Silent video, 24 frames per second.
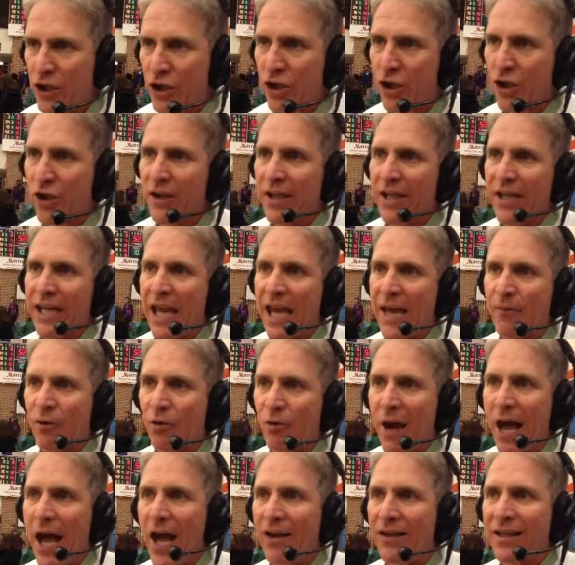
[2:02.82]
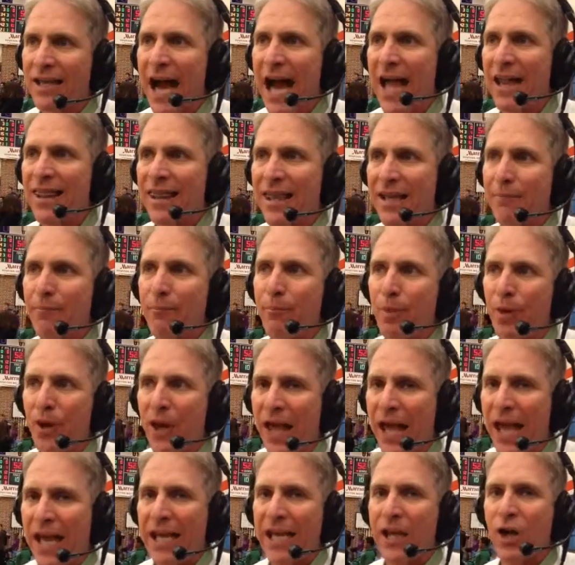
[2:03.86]
turned the game around, got them
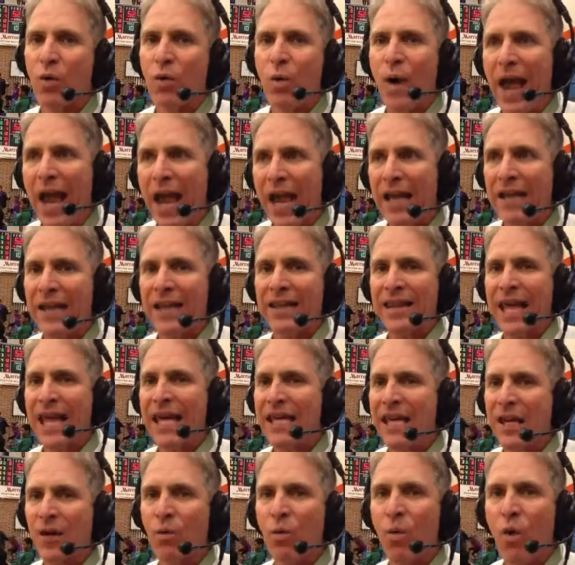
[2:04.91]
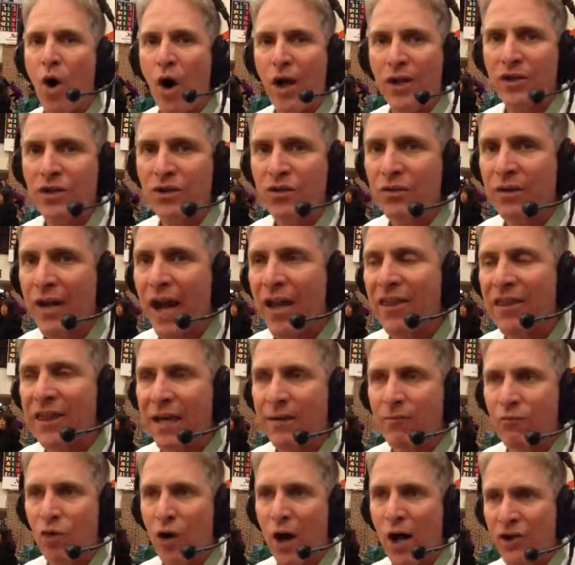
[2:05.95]
playing in a way that they didn't want to, got
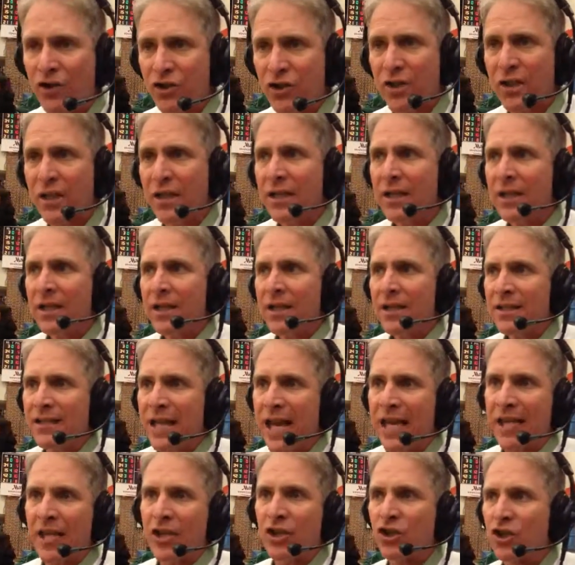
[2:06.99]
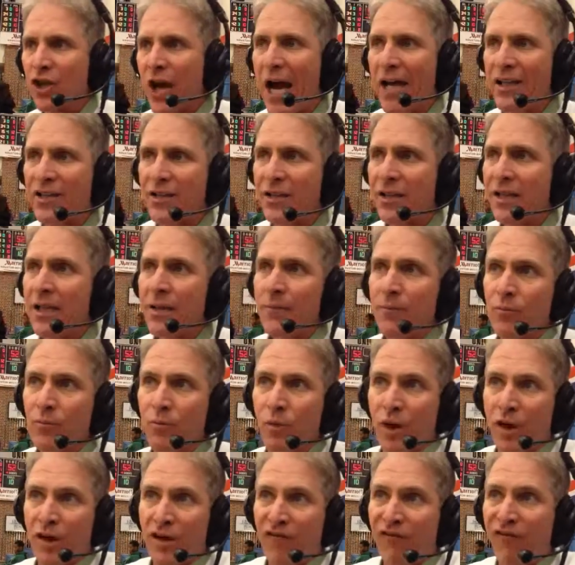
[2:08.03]
them rushed, taking shots
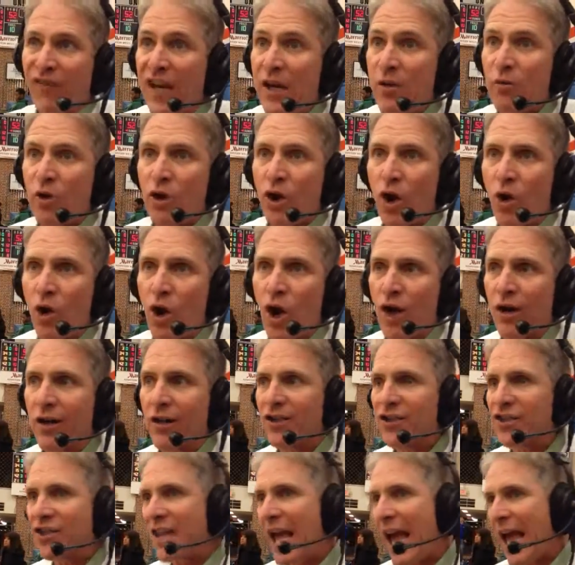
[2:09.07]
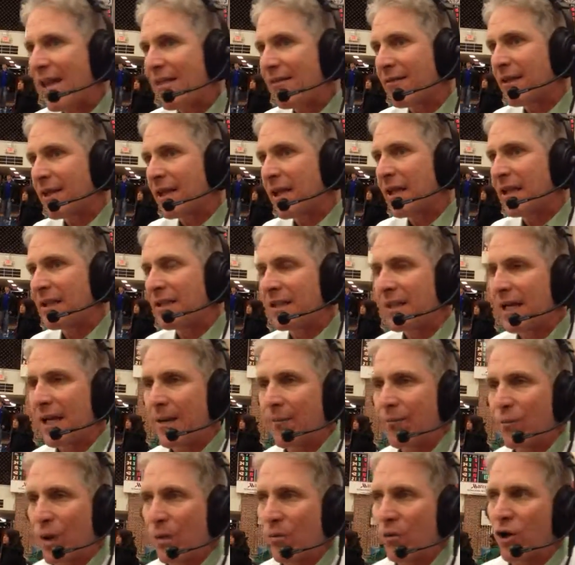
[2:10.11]
where their feet were no longer set,
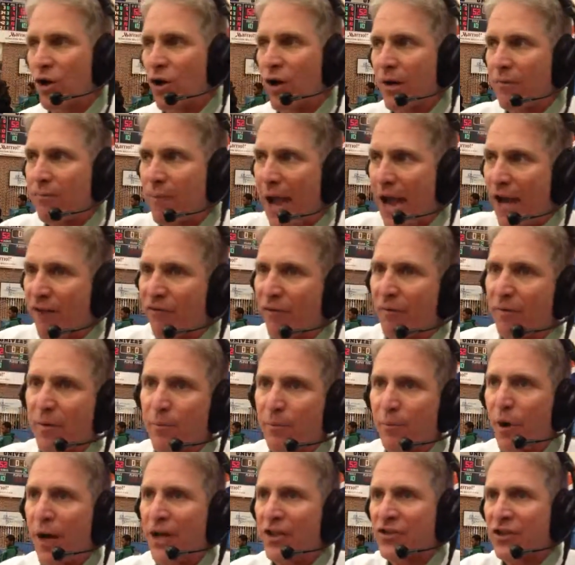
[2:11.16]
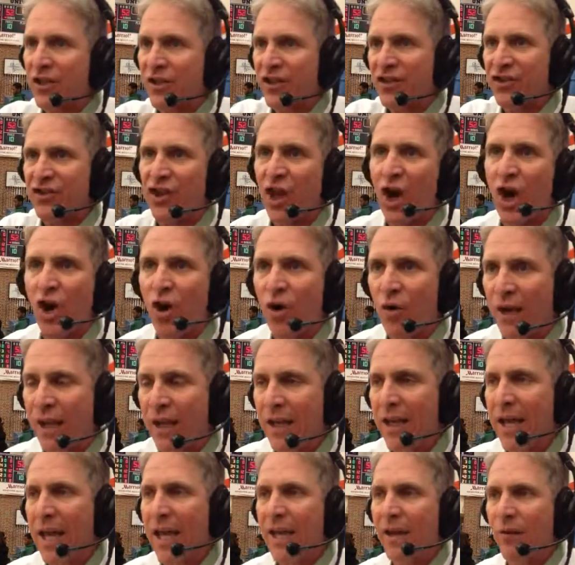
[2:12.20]
and uh, we were going back from the press to the zone,
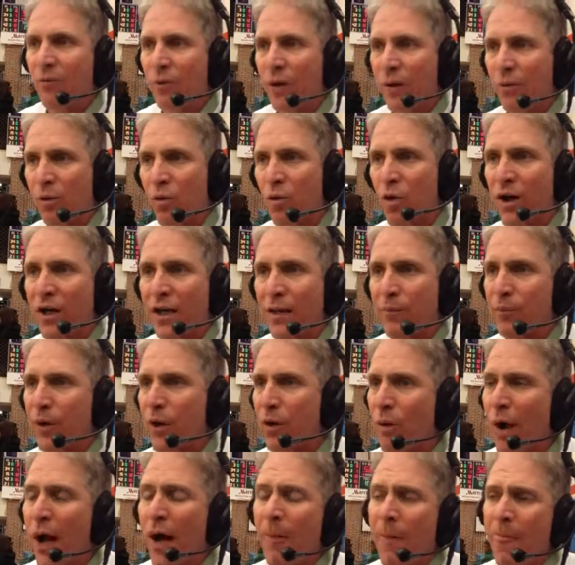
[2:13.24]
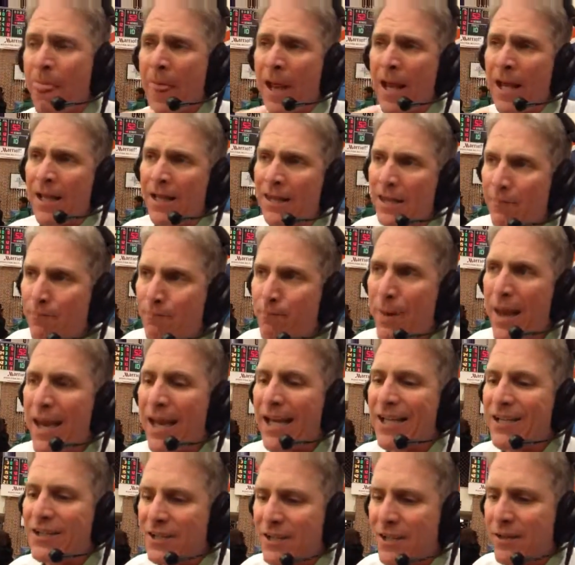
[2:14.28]
and, and we were working pretty well. The
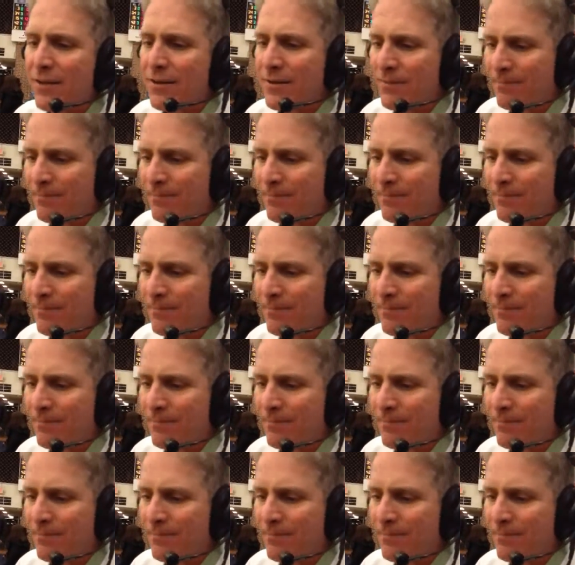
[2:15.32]
biggest